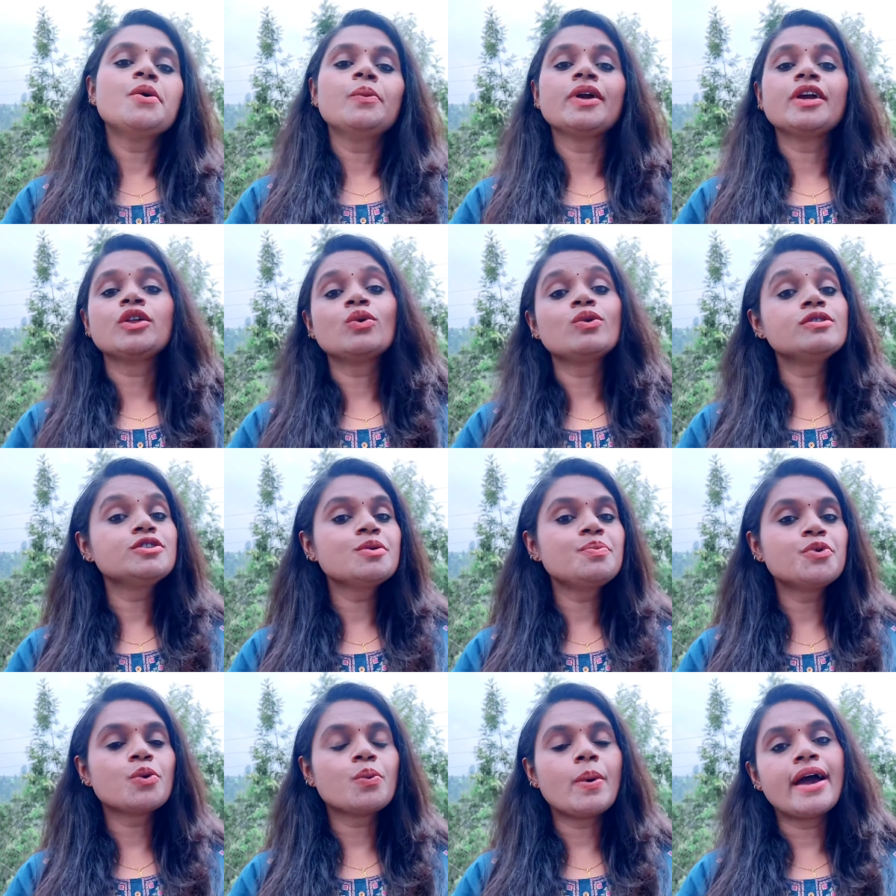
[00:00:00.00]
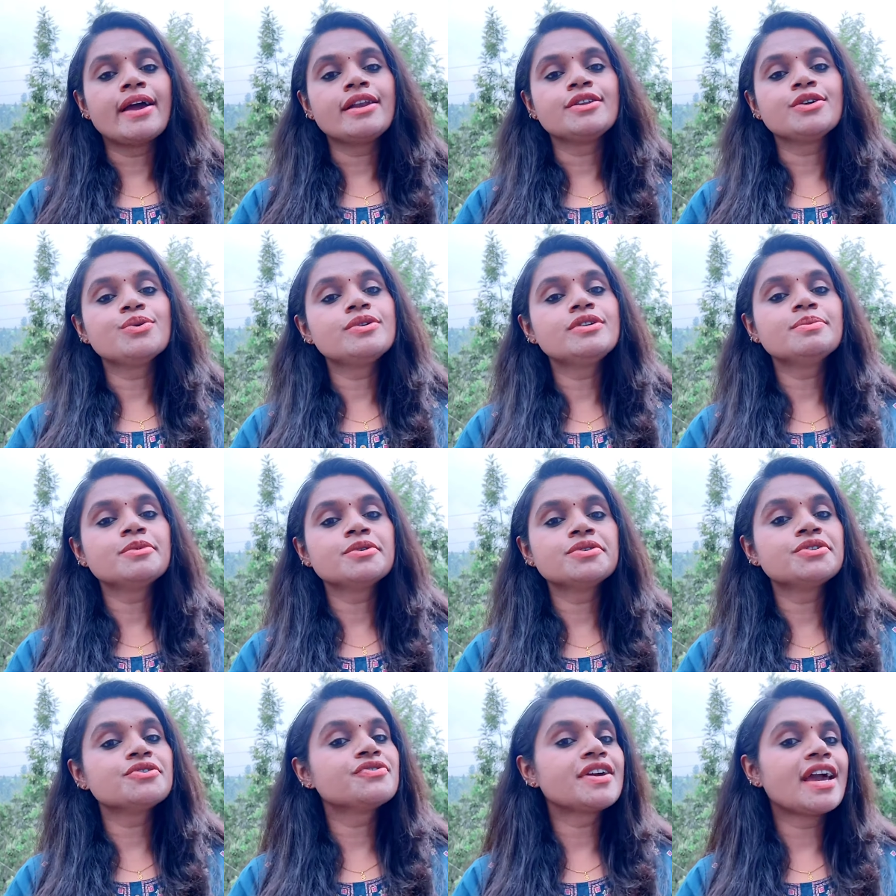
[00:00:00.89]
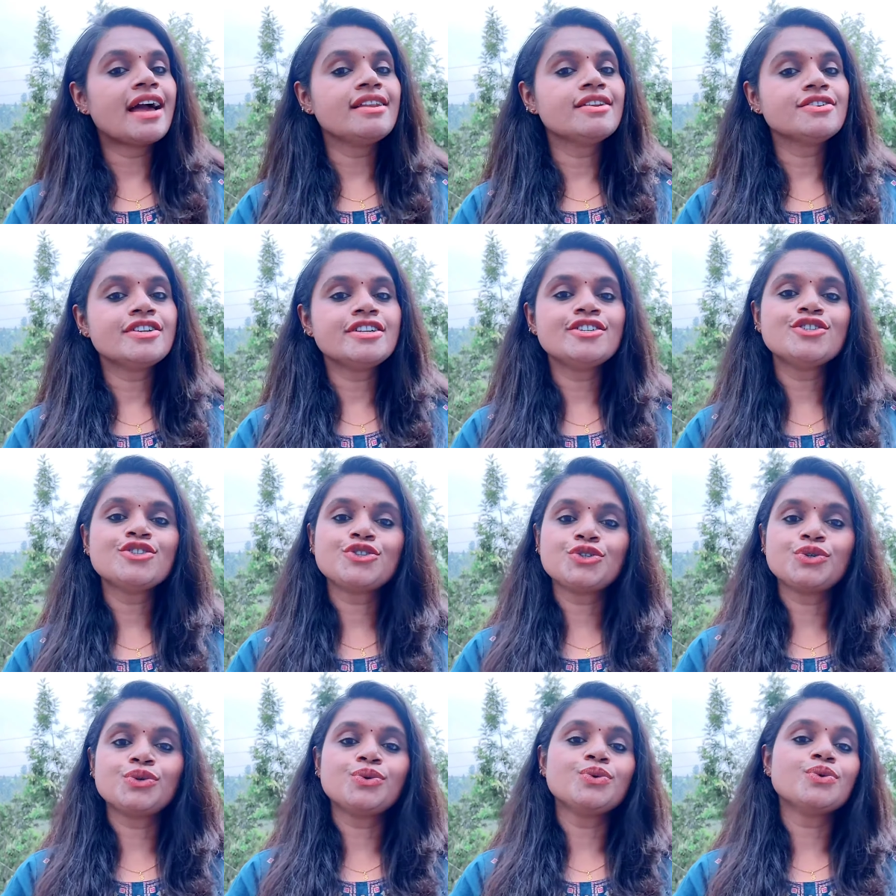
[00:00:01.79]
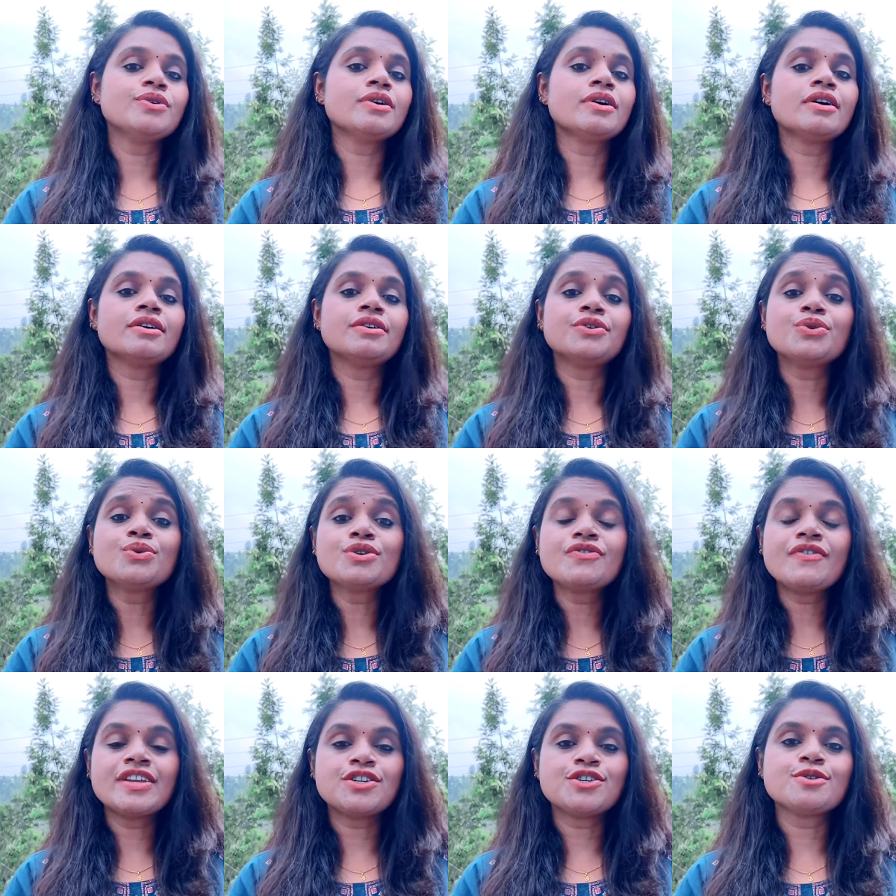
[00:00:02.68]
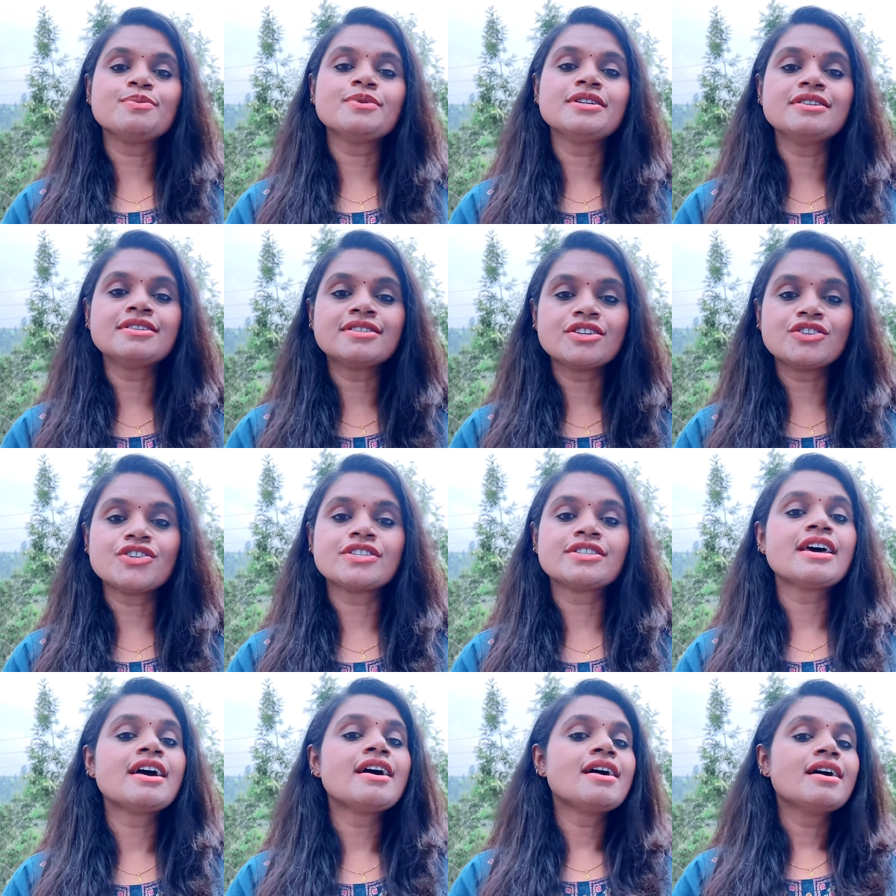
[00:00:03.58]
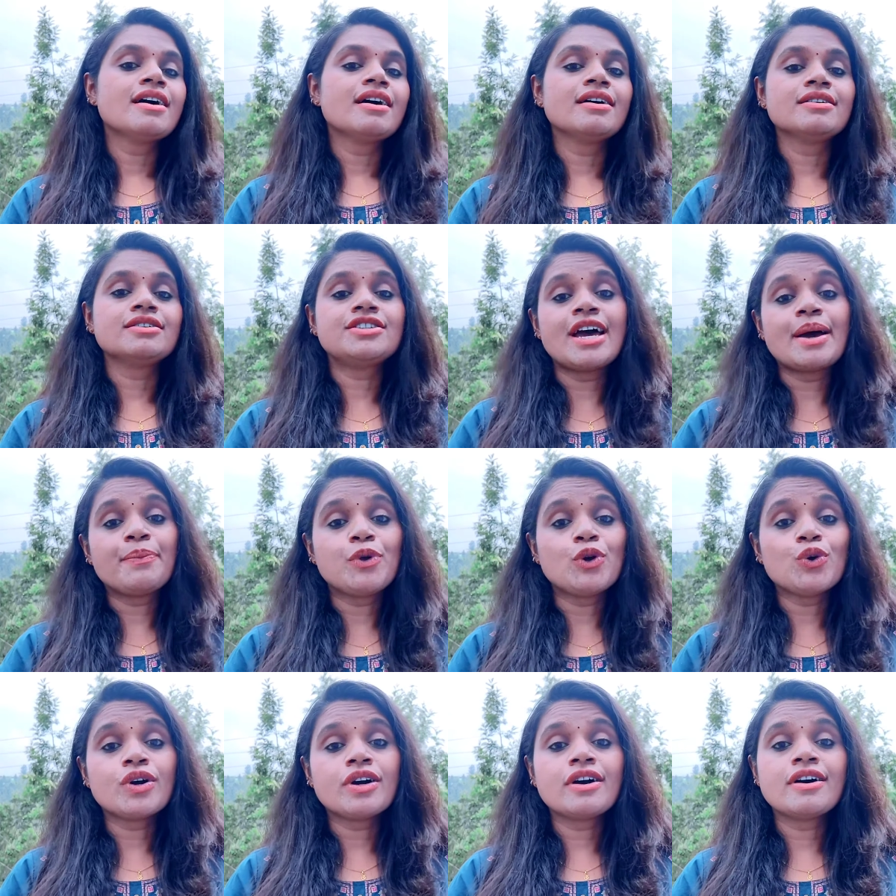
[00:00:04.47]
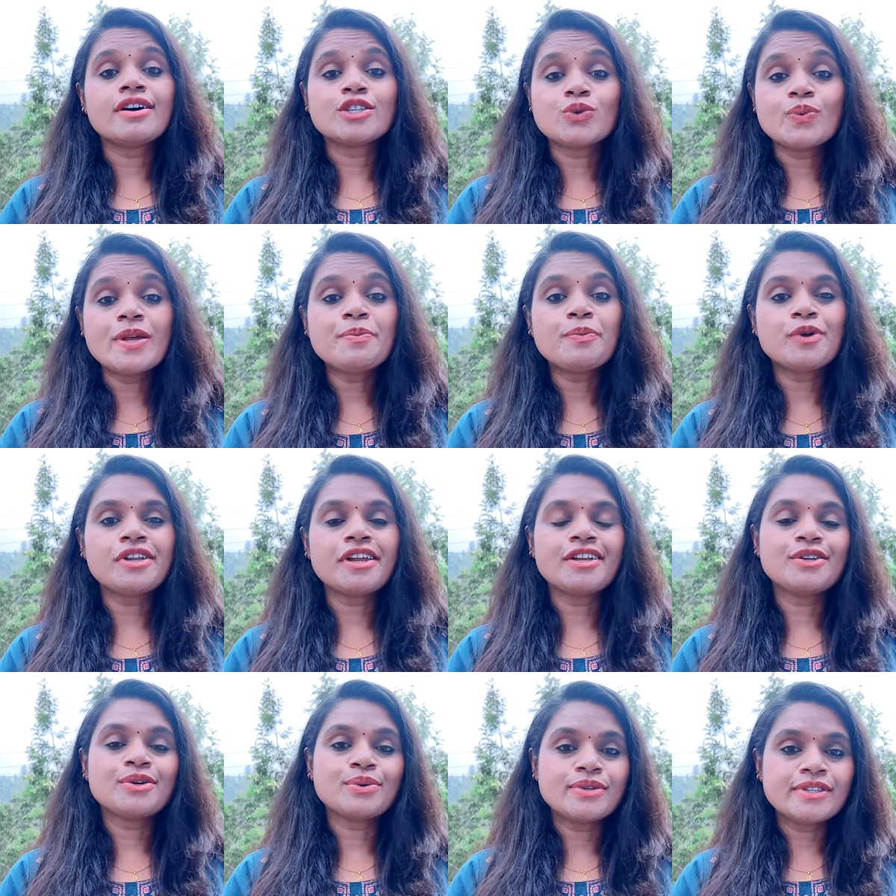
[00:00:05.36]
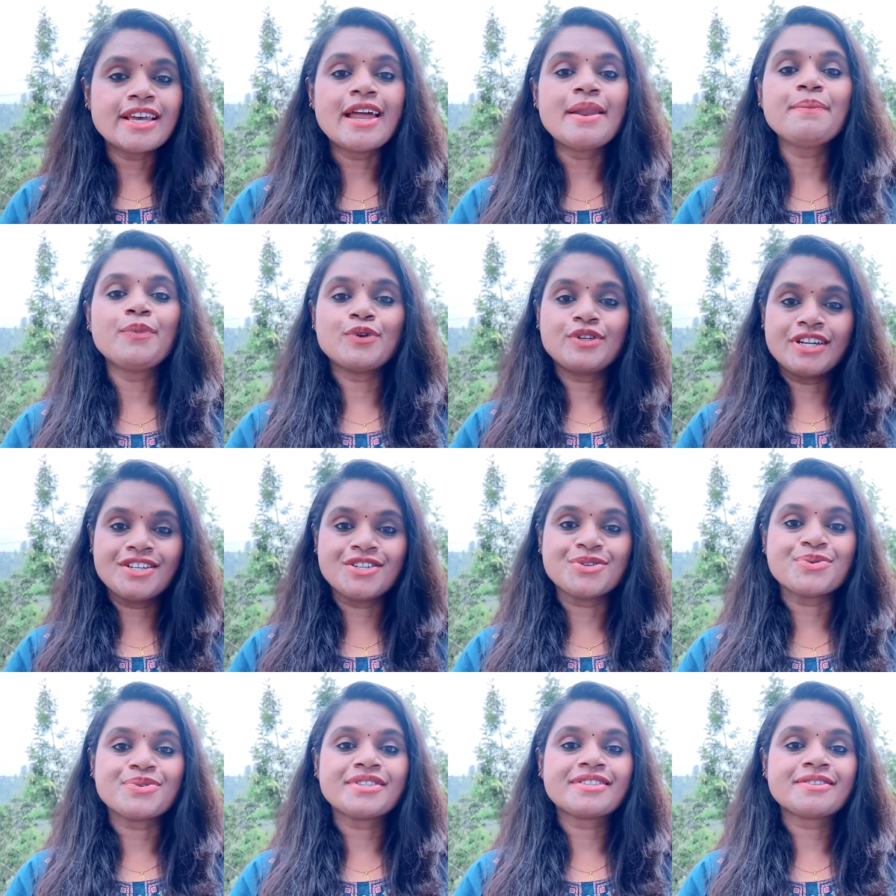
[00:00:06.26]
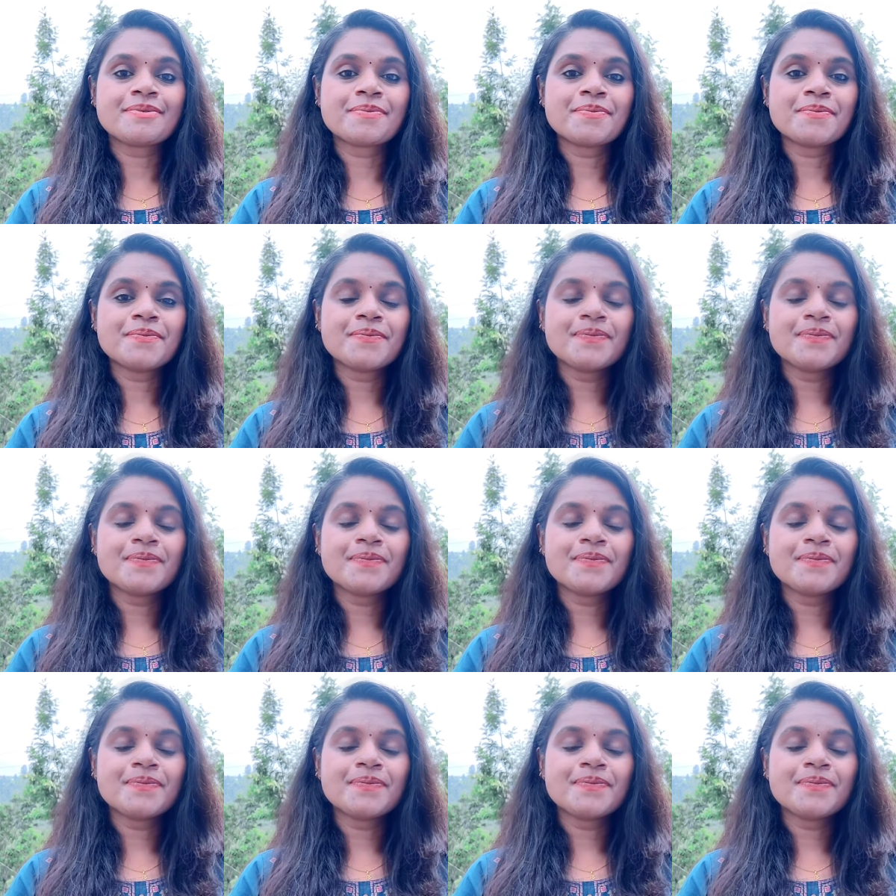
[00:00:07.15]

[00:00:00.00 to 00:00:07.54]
We can also provide good amount of calories through root vegetables such as tapioca, sweet potatoes and potatoes.